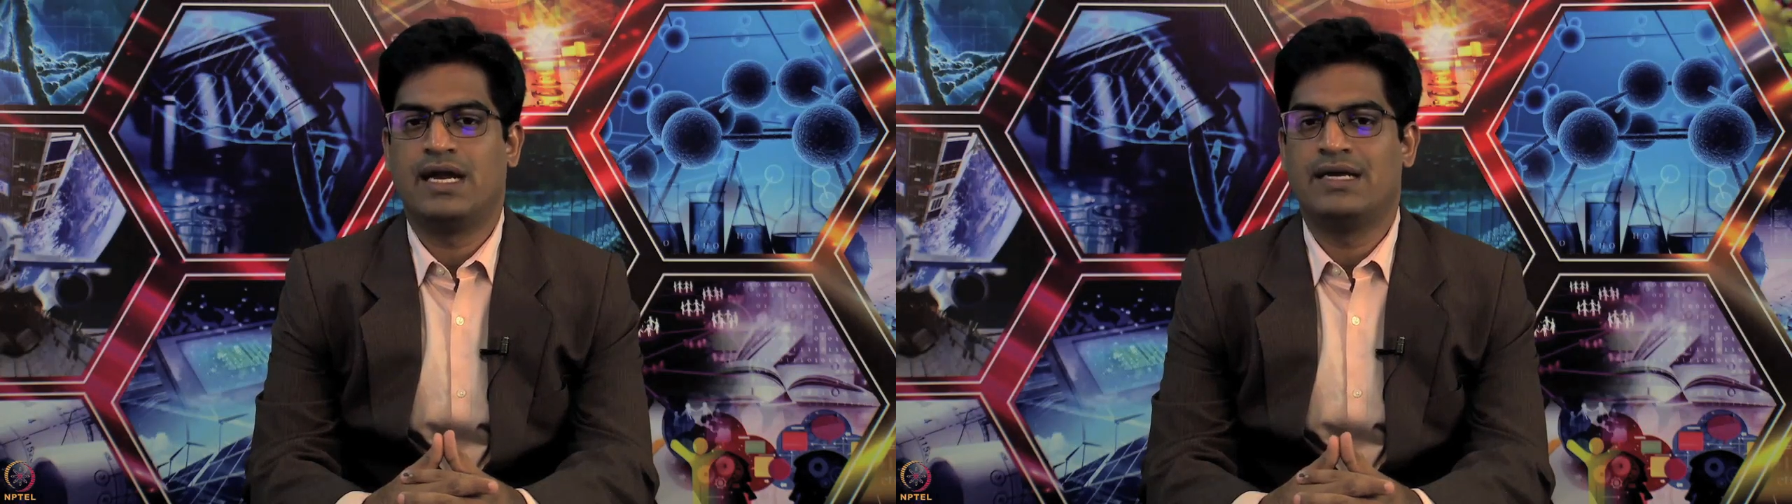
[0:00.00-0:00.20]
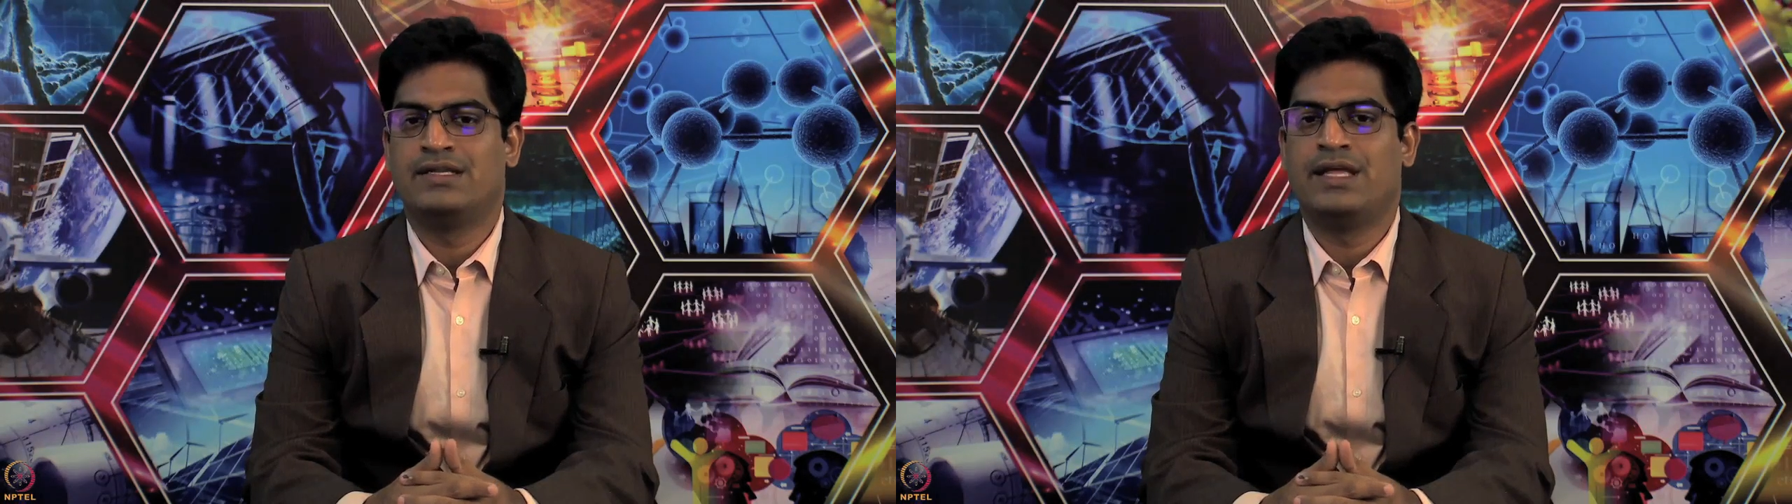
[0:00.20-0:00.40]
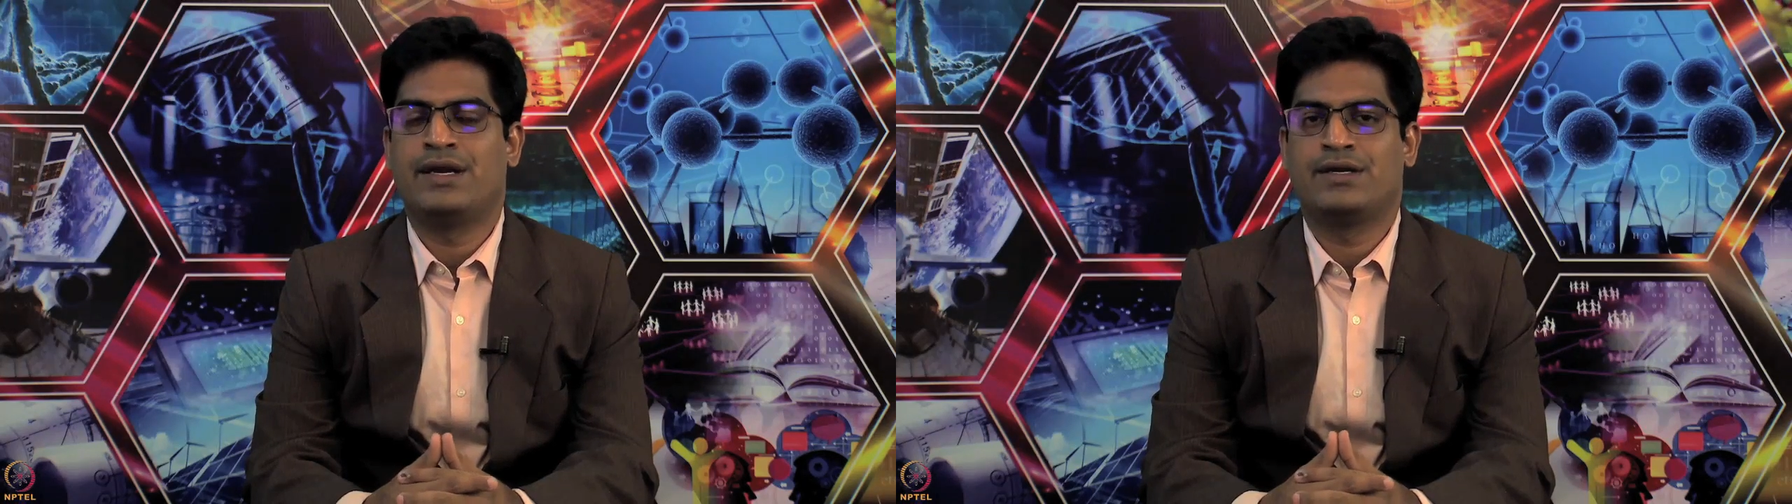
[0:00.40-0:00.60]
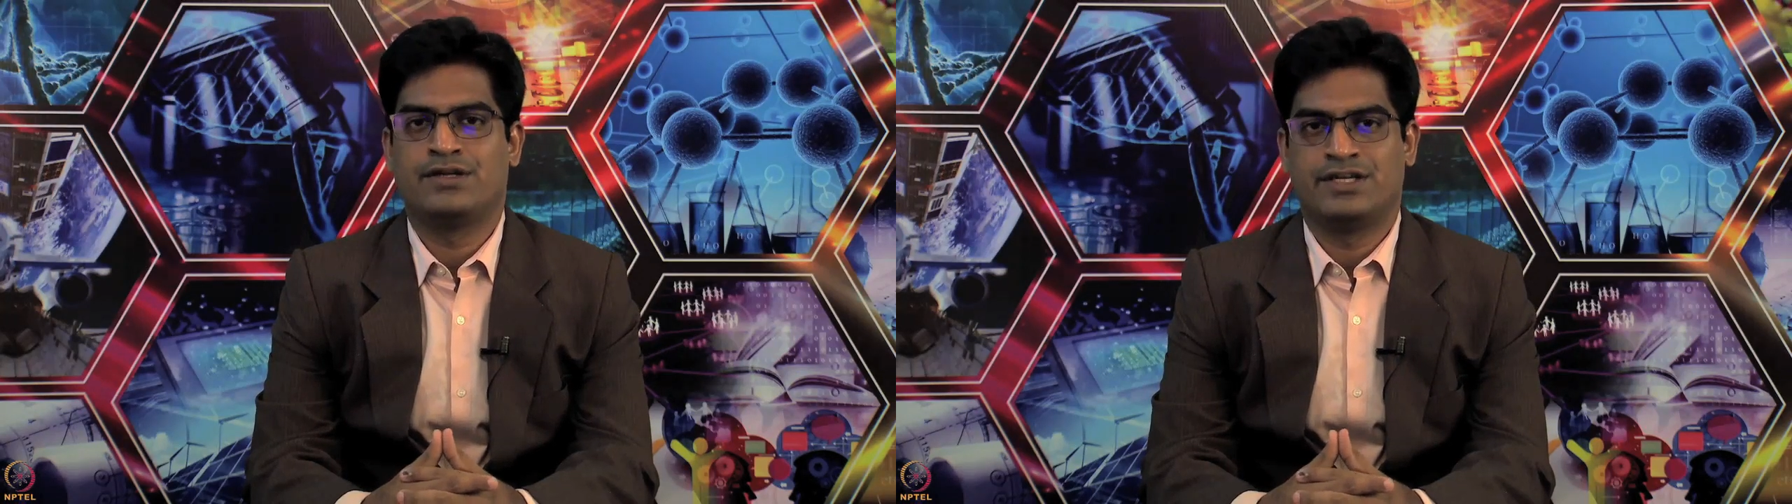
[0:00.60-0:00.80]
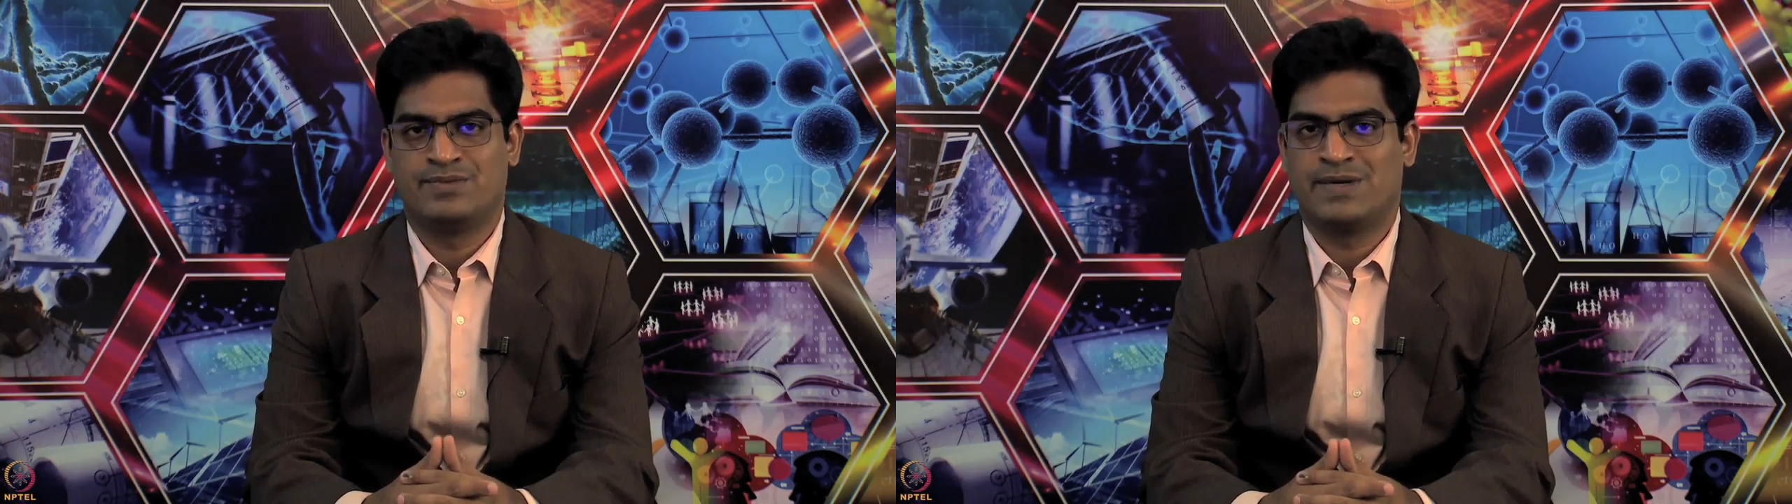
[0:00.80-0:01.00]
and their
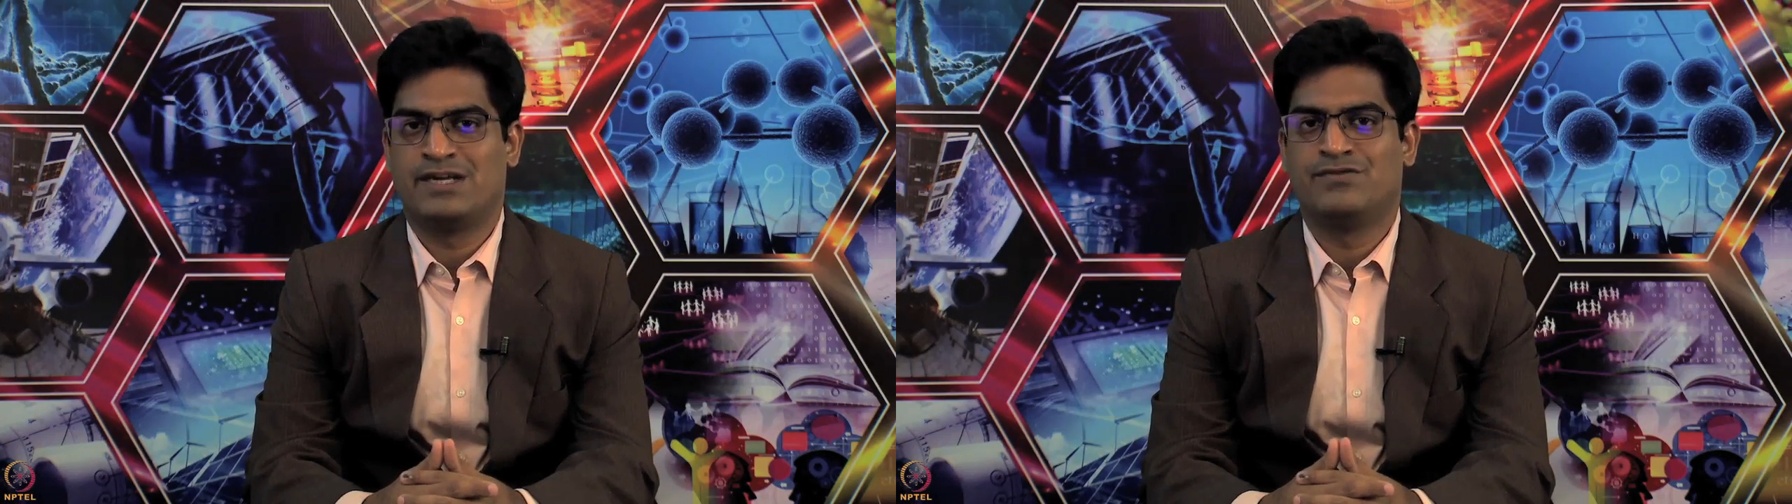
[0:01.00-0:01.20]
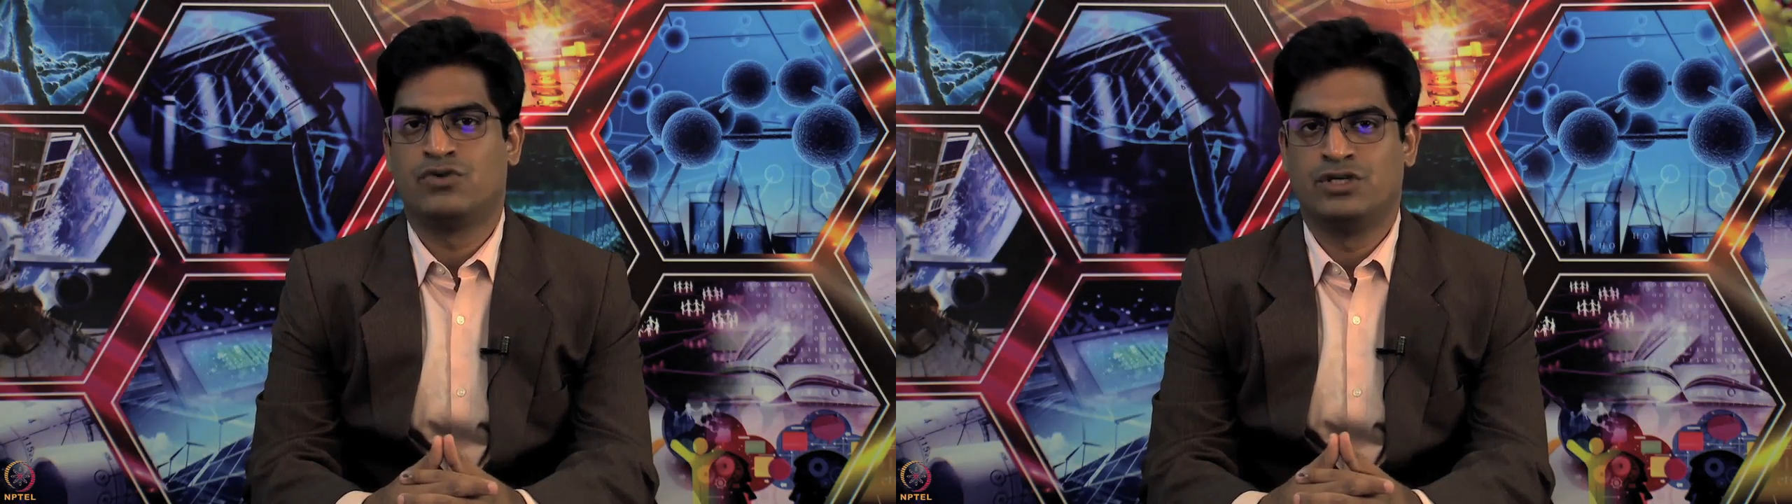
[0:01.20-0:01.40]
respective